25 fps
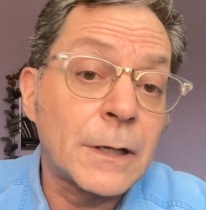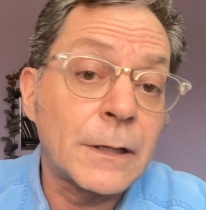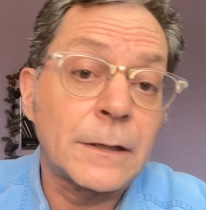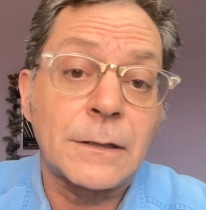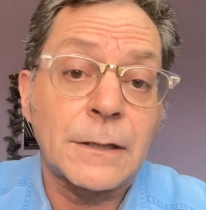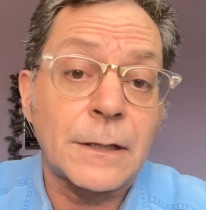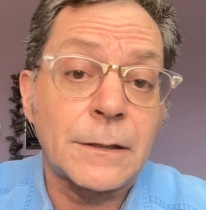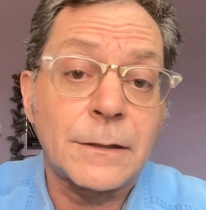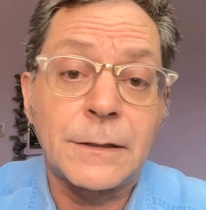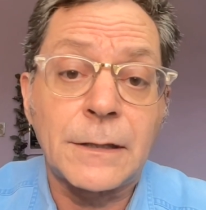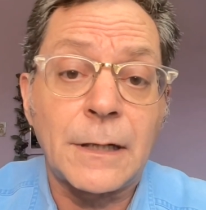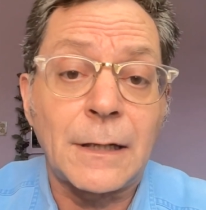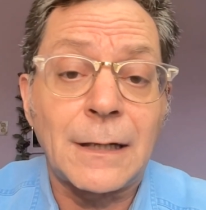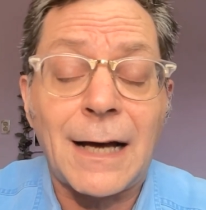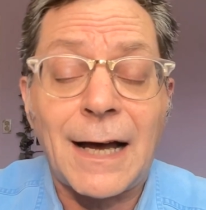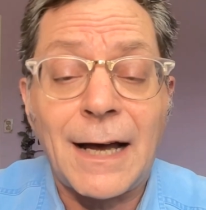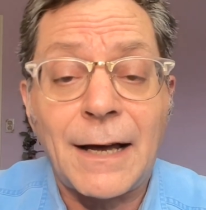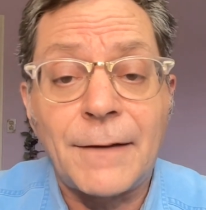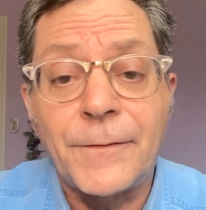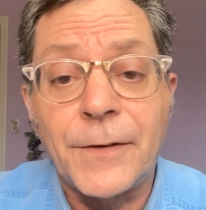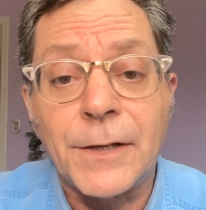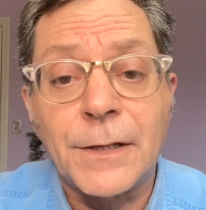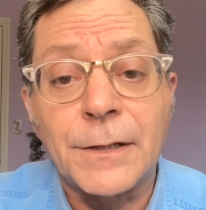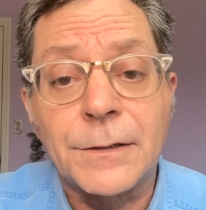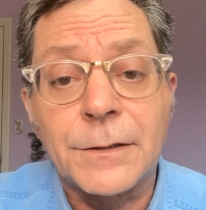And as I said,
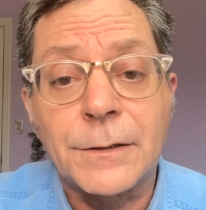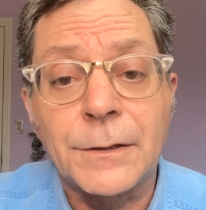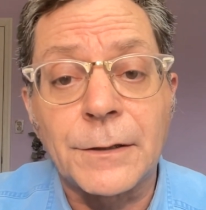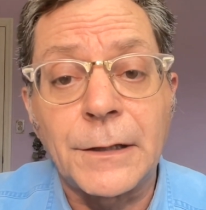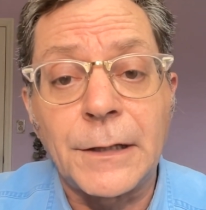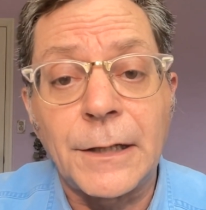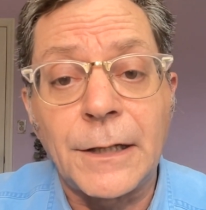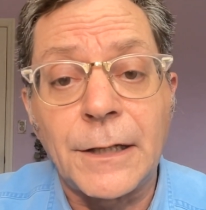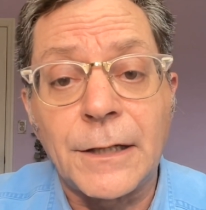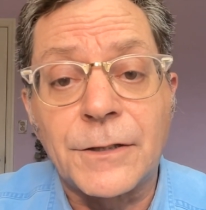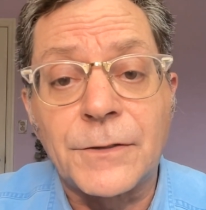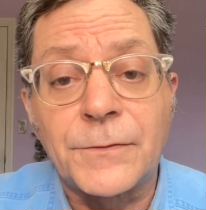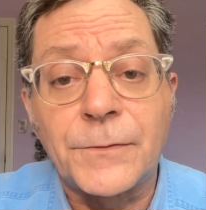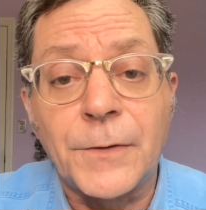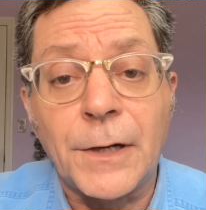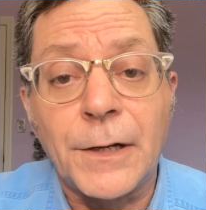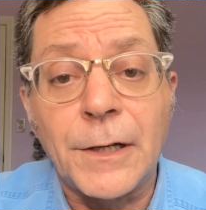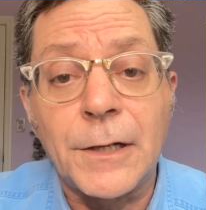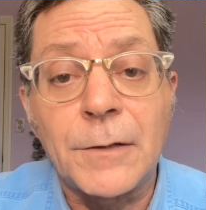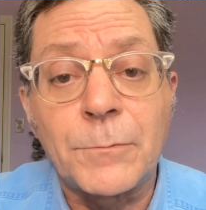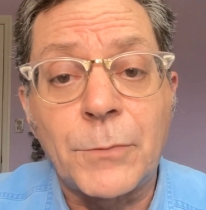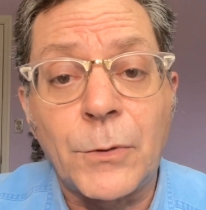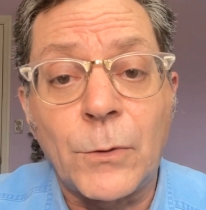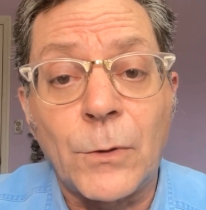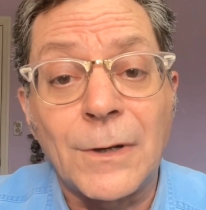obviously, it's very
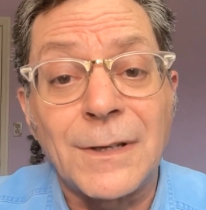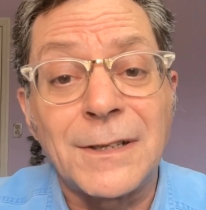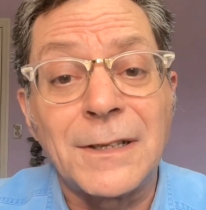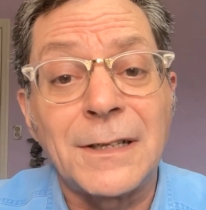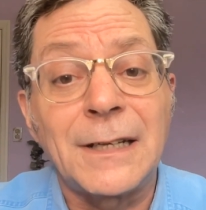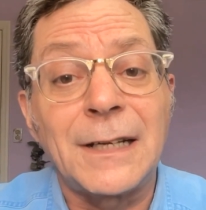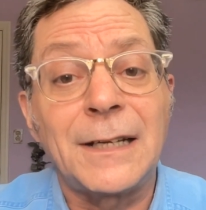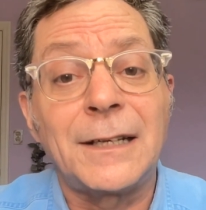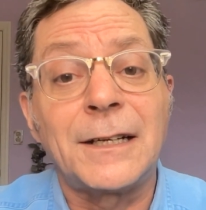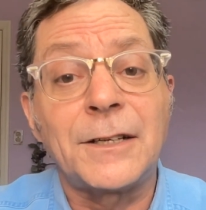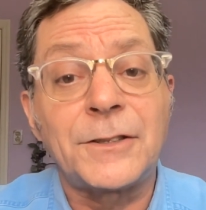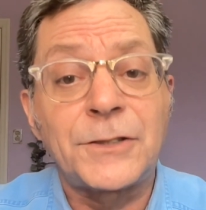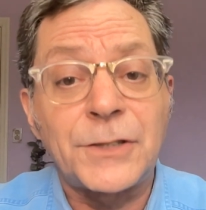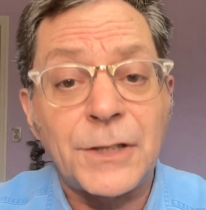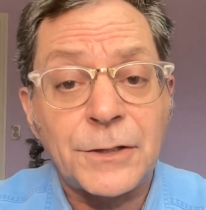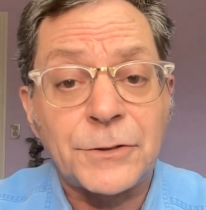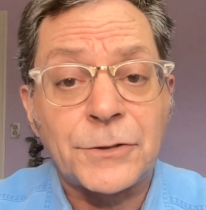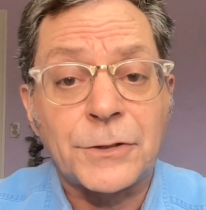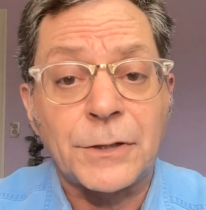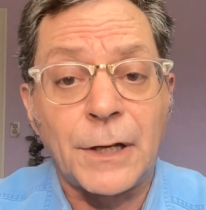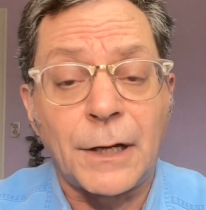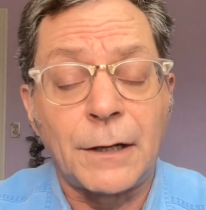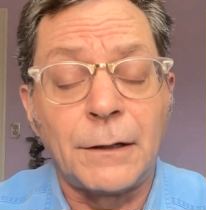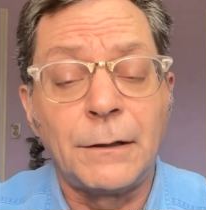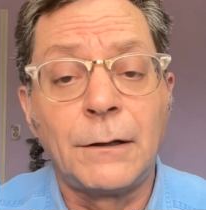important. In
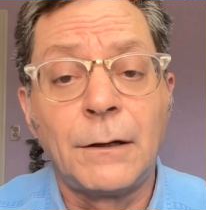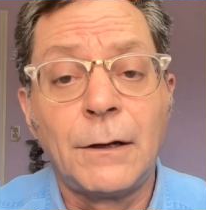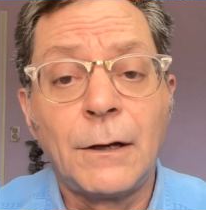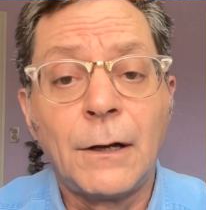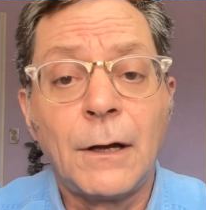addition,